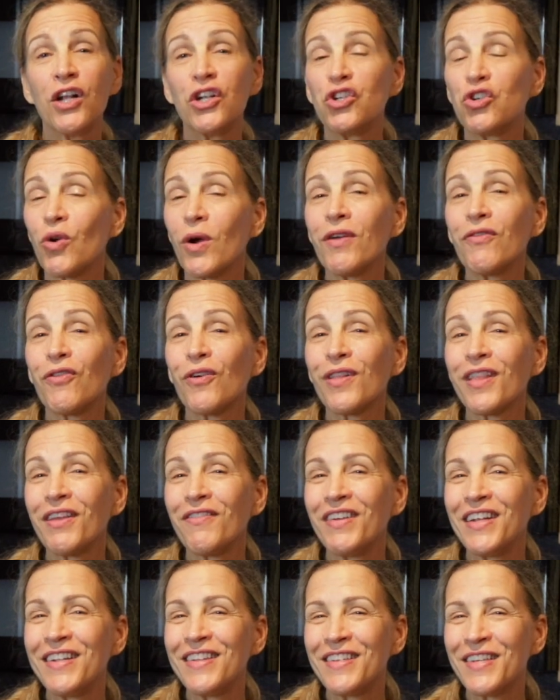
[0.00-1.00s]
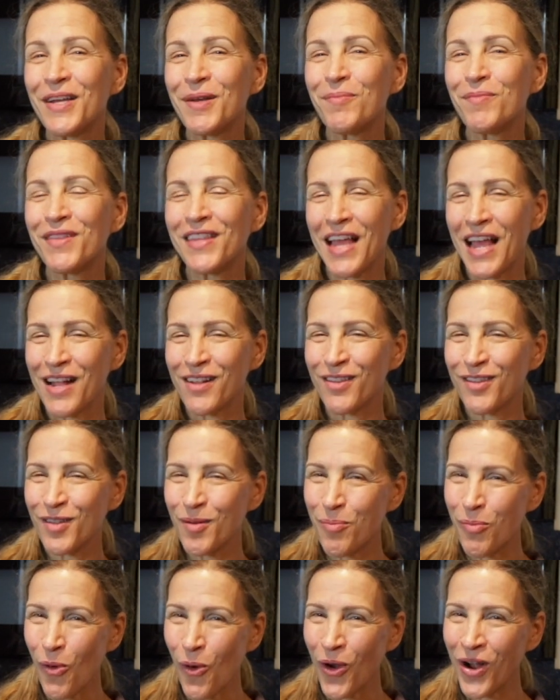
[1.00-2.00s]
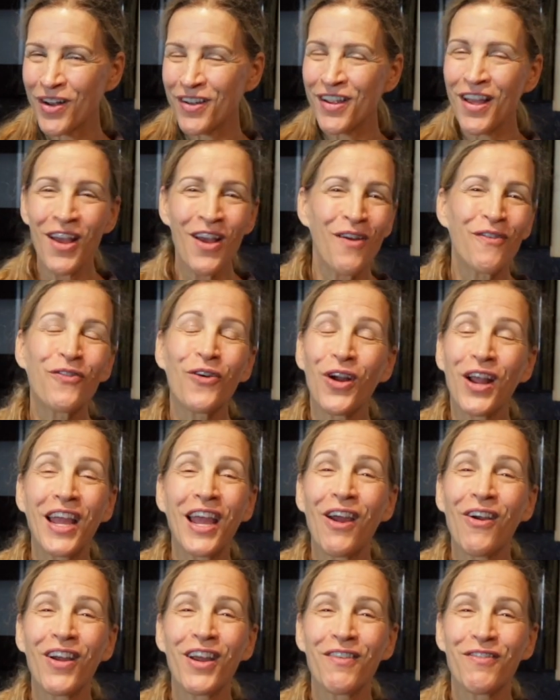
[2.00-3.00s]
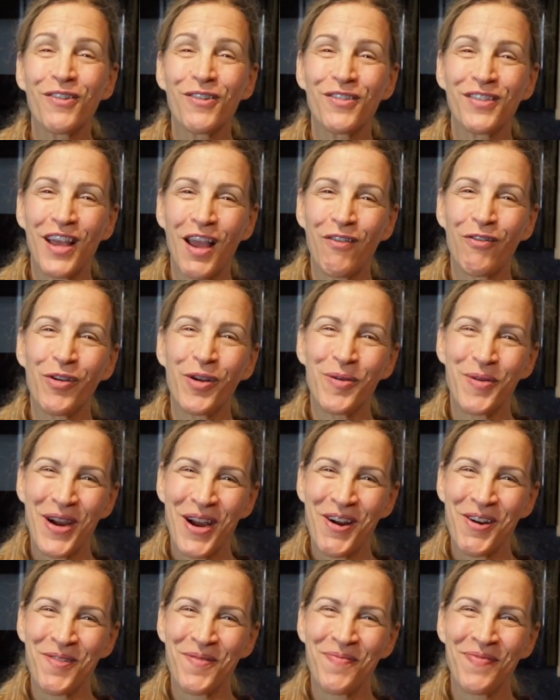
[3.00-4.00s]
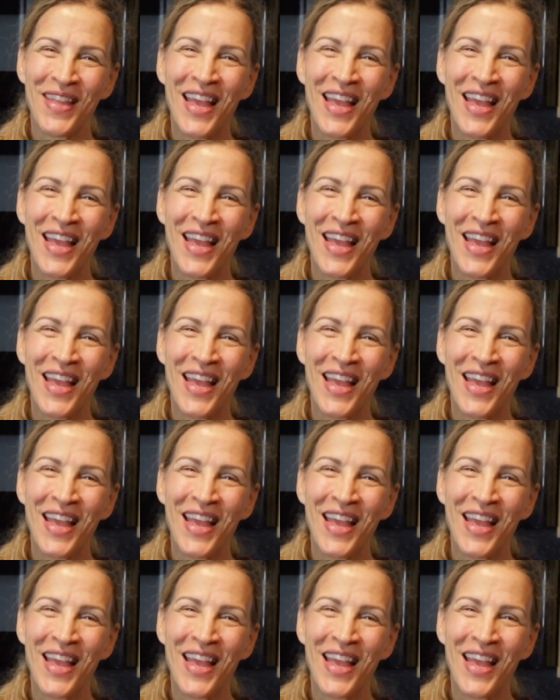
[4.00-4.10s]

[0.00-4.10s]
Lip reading: joyful living tips, and support for caregivers everywhere.